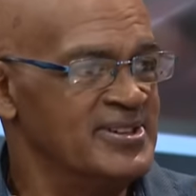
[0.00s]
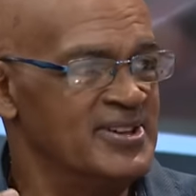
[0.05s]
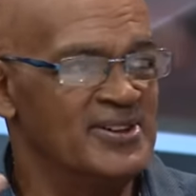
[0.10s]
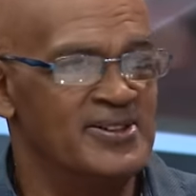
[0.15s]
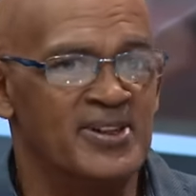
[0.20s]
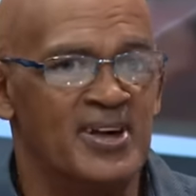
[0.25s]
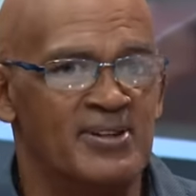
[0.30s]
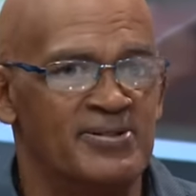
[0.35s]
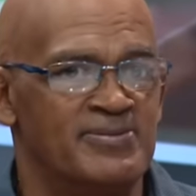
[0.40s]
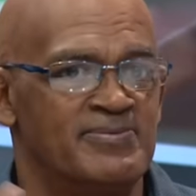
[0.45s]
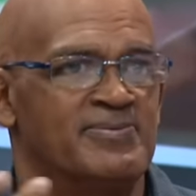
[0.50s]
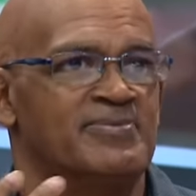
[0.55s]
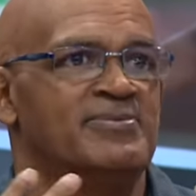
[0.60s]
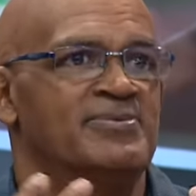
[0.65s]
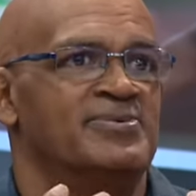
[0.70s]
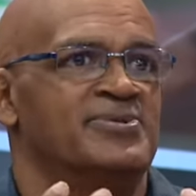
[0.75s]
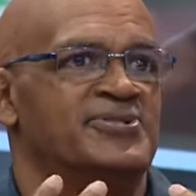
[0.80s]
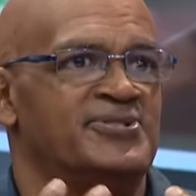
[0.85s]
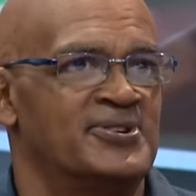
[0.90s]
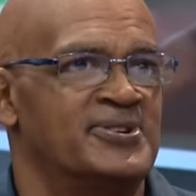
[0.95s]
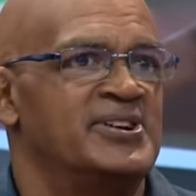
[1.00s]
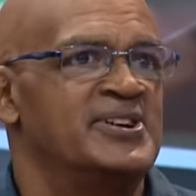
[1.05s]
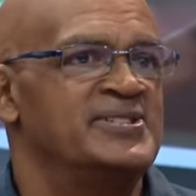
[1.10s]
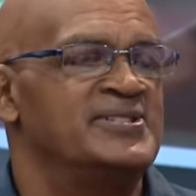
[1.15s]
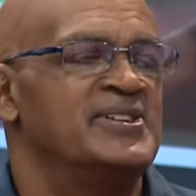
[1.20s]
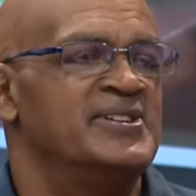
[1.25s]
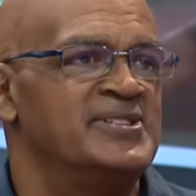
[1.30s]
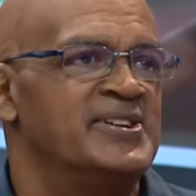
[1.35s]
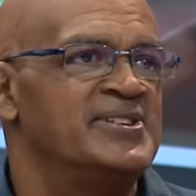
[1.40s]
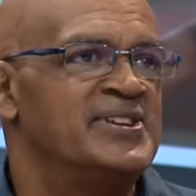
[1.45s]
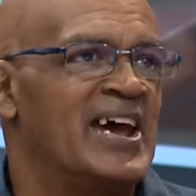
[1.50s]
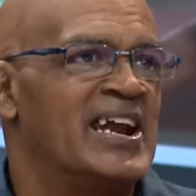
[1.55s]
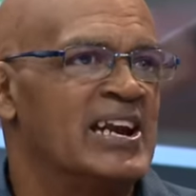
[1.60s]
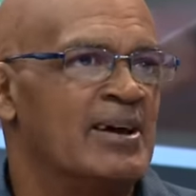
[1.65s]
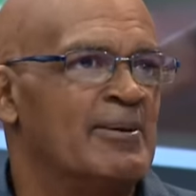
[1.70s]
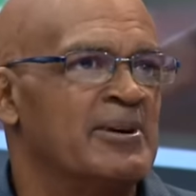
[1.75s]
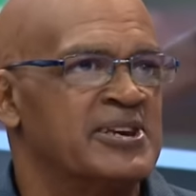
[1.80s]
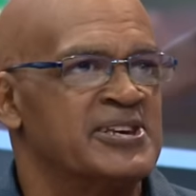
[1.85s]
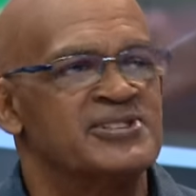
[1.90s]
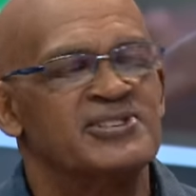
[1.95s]
You know, that, so the, the, the
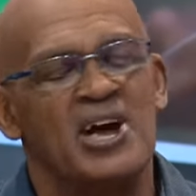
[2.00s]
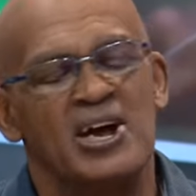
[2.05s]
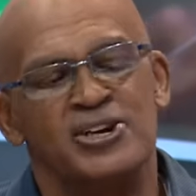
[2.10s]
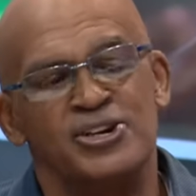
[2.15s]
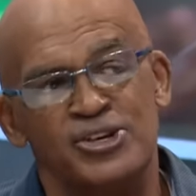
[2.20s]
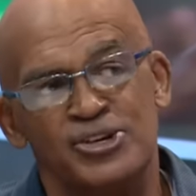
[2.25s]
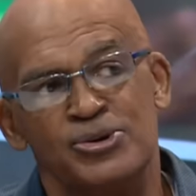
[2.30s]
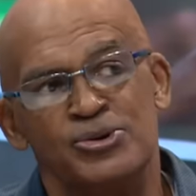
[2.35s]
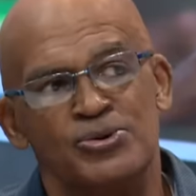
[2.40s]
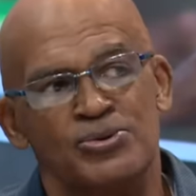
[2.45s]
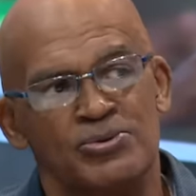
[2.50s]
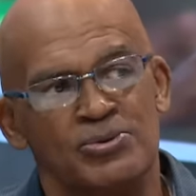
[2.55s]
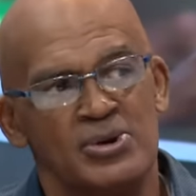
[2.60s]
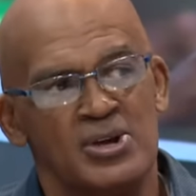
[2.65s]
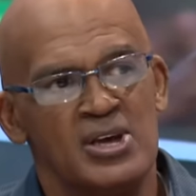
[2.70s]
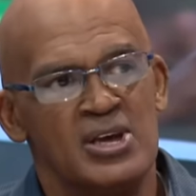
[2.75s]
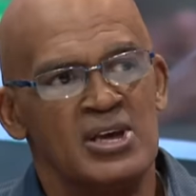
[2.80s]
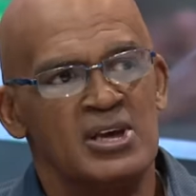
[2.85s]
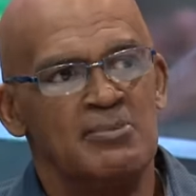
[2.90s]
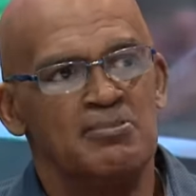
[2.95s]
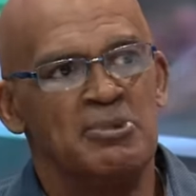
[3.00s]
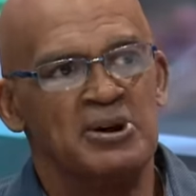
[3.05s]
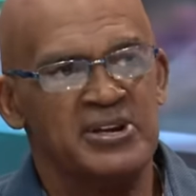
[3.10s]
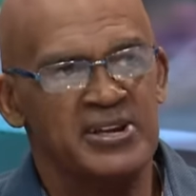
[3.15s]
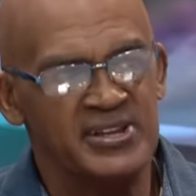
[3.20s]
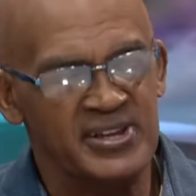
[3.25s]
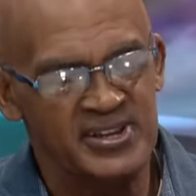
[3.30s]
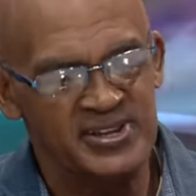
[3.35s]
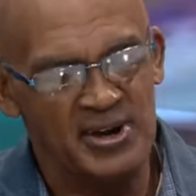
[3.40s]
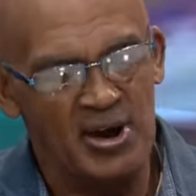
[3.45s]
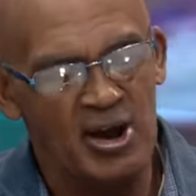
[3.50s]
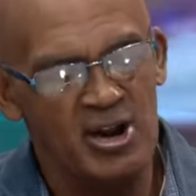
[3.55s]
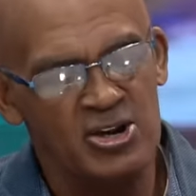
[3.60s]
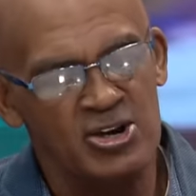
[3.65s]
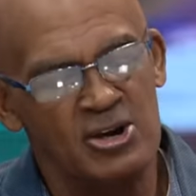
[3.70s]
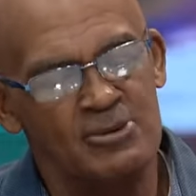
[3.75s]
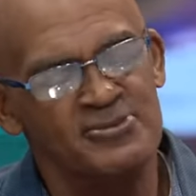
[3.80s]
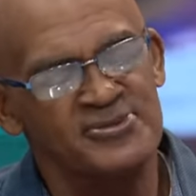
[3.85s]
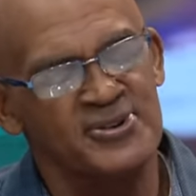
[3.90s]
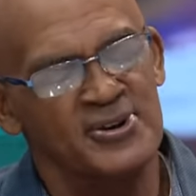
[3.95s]
dynamic is not new, but it, it all
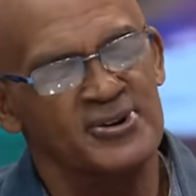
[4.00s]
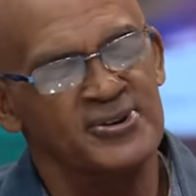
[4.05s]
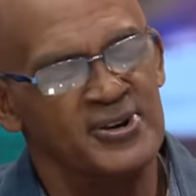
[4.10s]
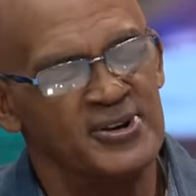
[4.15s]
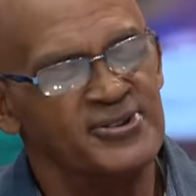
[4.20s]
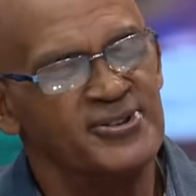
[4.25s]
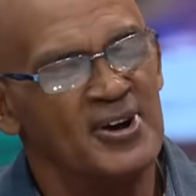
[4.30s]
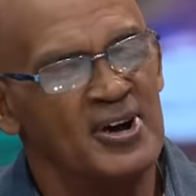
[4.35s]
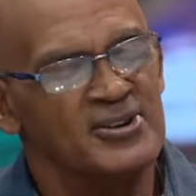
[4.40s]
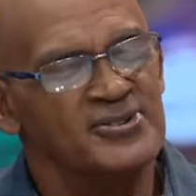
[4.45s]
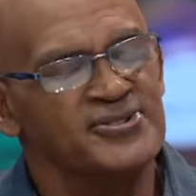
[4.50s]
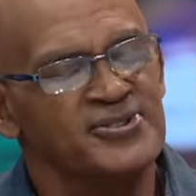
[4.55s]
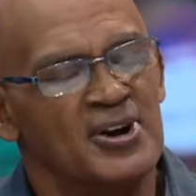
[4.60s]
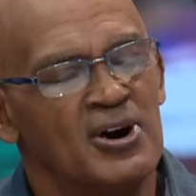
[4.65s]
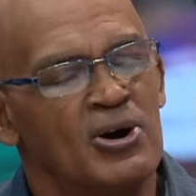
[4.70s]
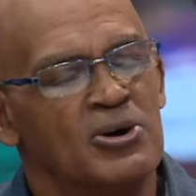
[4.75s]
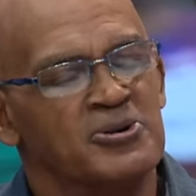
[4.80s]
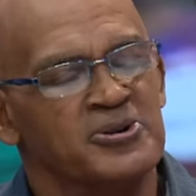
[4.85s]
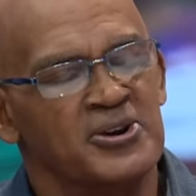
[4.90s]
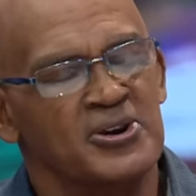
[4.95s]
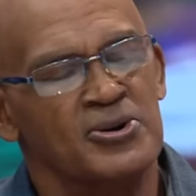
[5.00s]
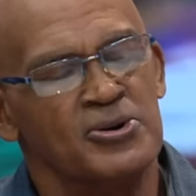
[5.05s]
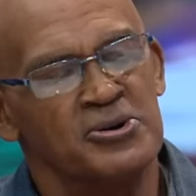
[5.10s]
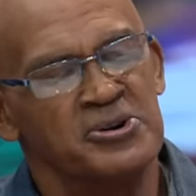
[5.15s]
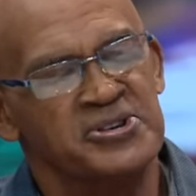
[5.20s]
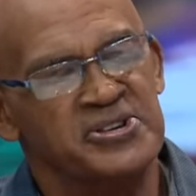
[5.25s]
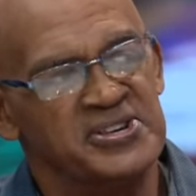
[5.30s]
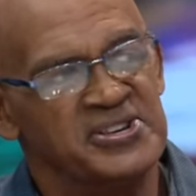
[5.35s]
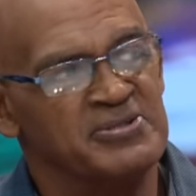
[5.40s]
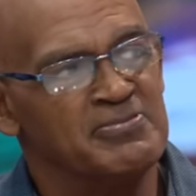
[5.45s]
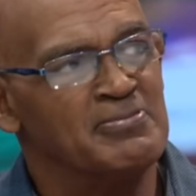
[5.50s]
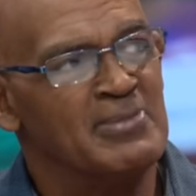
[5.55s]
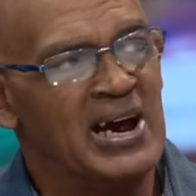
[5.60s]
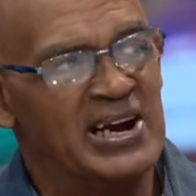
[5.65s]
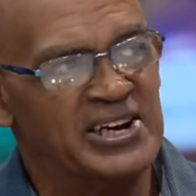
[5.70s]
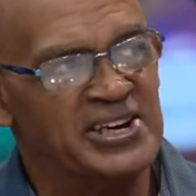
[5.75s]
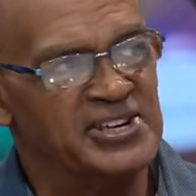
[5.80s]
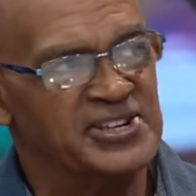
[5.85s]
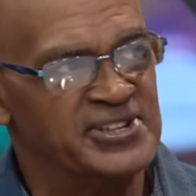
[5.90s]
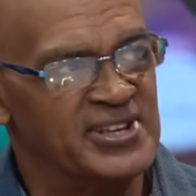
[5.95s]
comes down on, on to how the coaches
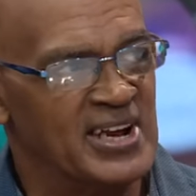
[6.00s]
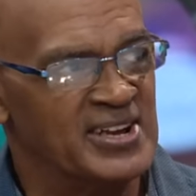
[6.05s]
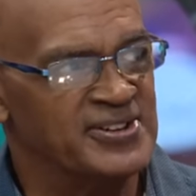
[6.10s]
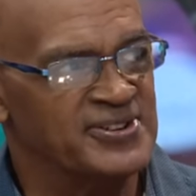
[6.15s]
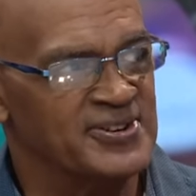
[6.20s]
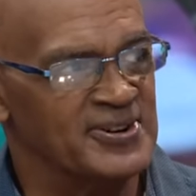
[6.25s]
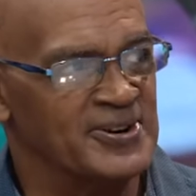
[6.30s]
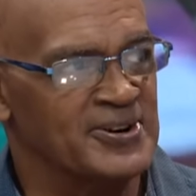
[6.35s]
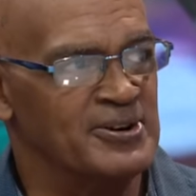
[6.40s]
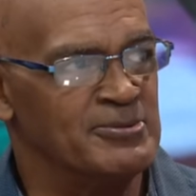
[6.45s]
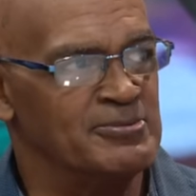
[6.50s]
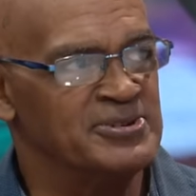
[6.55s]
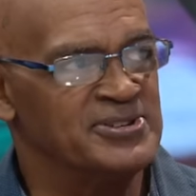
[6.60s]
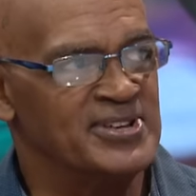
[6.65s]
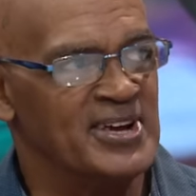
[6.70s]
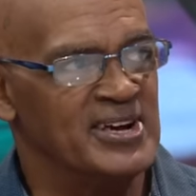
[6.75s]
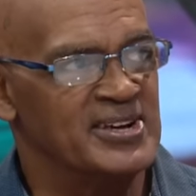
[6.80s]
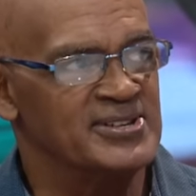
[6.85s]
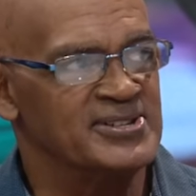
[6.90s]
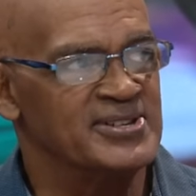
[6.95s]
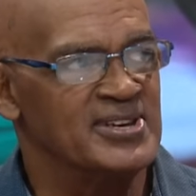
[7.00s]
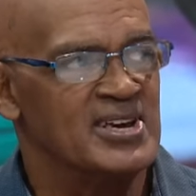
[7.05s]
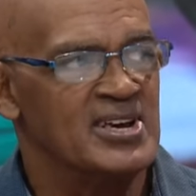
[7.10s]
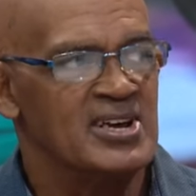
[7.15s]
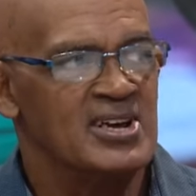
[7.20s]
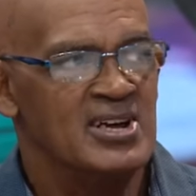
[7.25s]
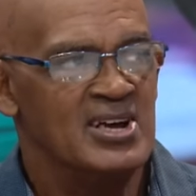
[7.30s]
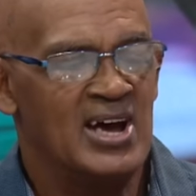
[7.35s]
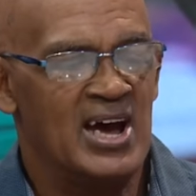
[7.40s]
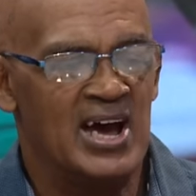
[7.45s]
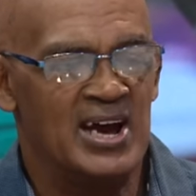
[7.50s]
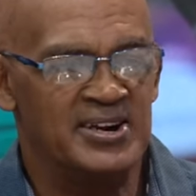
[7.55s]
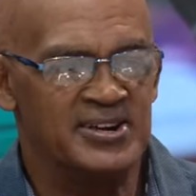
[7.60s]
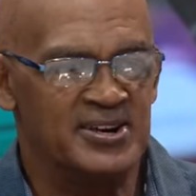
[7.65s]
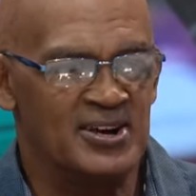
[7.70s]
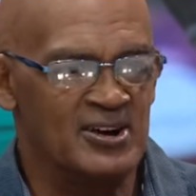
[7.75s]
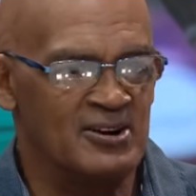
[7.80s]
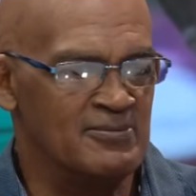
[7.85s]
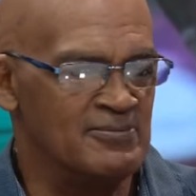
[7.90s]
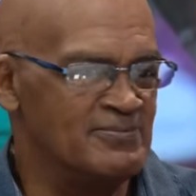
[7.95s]
manage that circumstance. Mm-hmm.
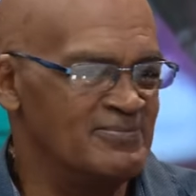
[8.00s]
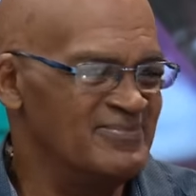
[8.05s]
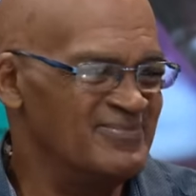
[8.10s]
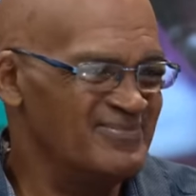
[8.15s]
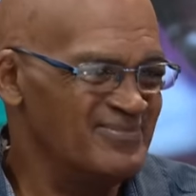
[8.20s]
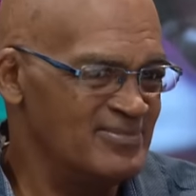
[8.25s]
And um,